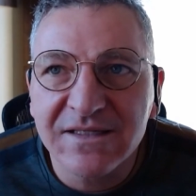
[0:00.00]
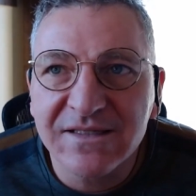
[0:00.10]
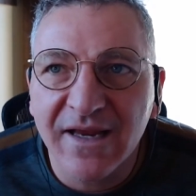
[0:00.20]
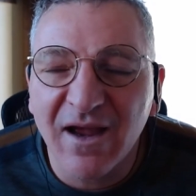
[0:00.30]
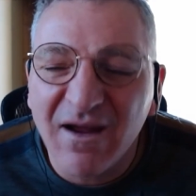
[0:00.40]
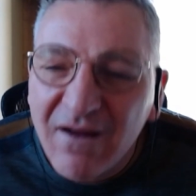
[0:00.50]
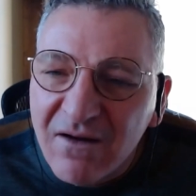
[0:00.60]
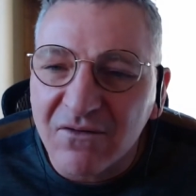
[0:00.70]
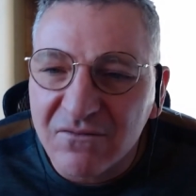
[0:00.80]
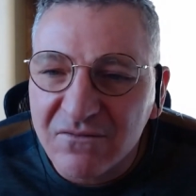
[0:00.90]
it's like,
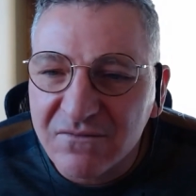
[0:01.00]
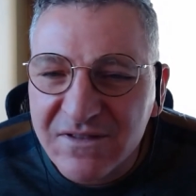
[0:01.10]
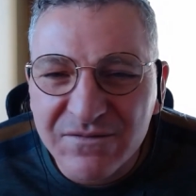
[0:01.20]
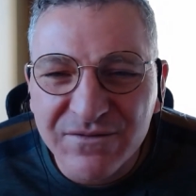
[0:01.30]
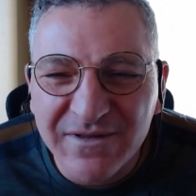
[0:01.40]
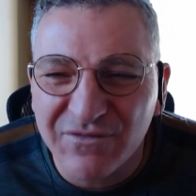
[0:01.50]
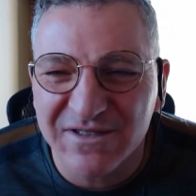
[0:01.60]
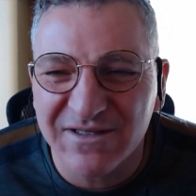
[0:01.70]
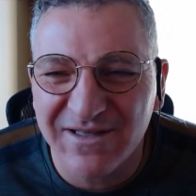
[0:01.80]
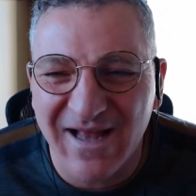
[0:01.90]
oh, this really
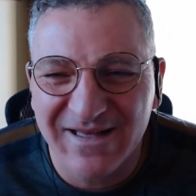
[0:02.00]
wasn't